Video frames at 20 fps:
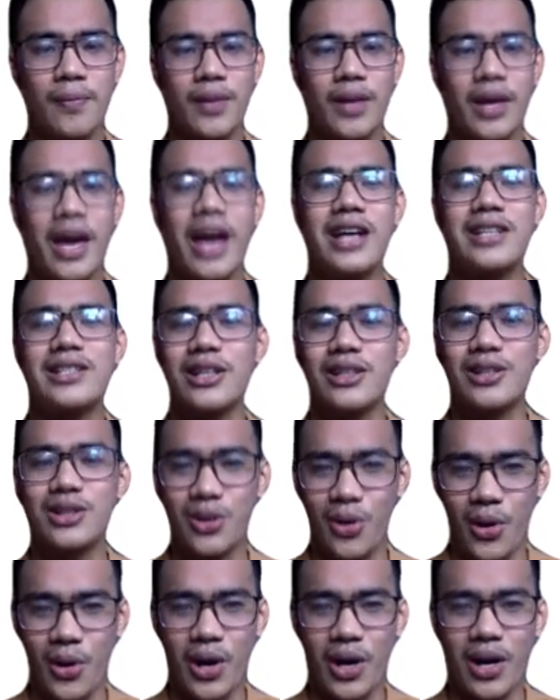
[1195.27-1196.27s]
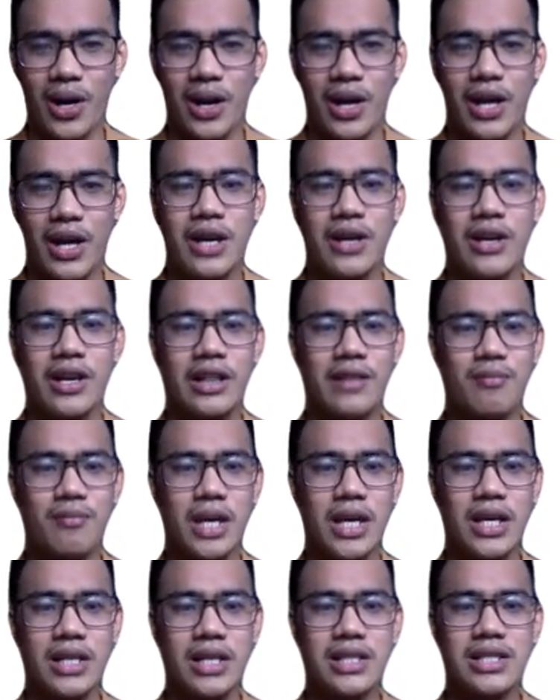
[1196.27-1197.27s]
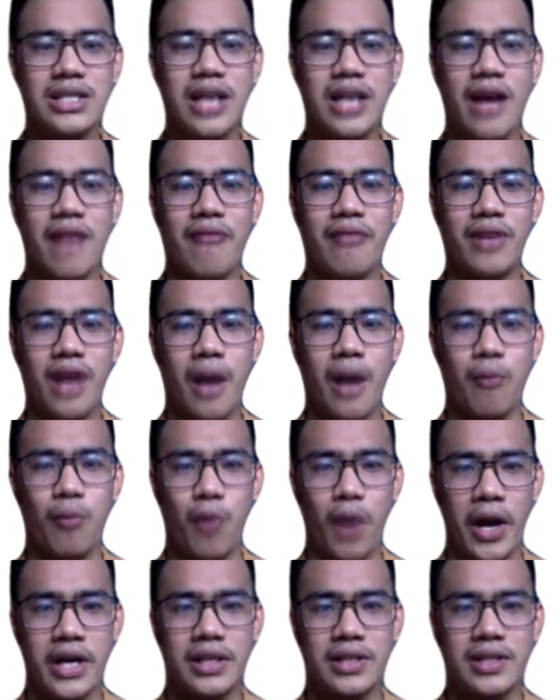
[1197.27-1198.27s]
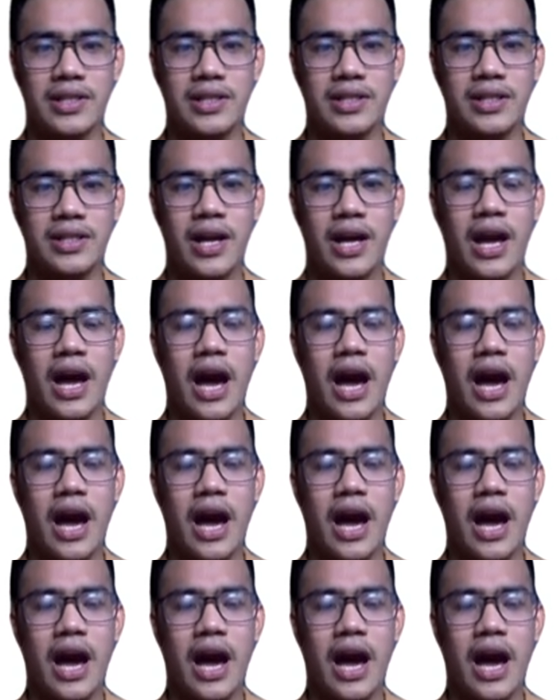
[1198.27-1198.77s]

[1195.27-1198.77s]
Excelsior. It means ever upwards.